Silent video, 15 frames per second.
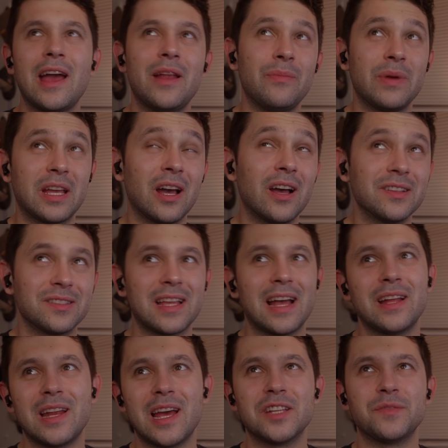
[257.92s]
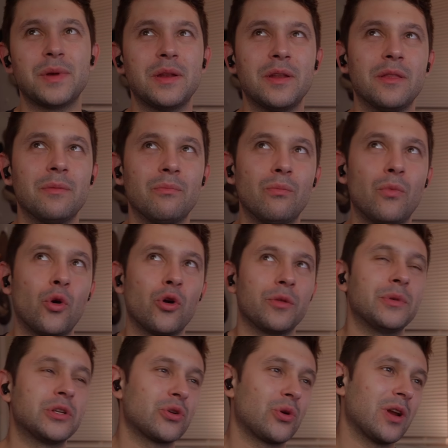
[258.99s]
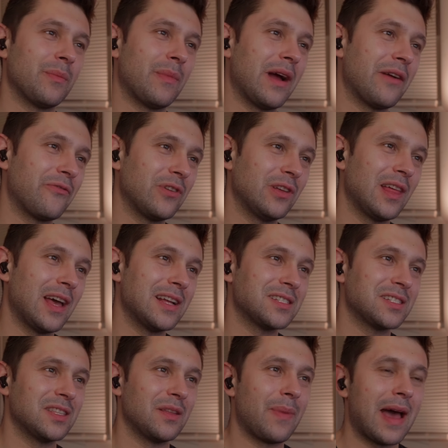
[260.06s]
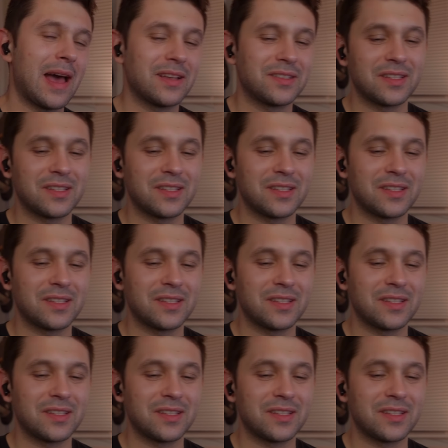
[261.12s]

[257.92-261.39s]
And because that has been more the majority of my freelance in the past,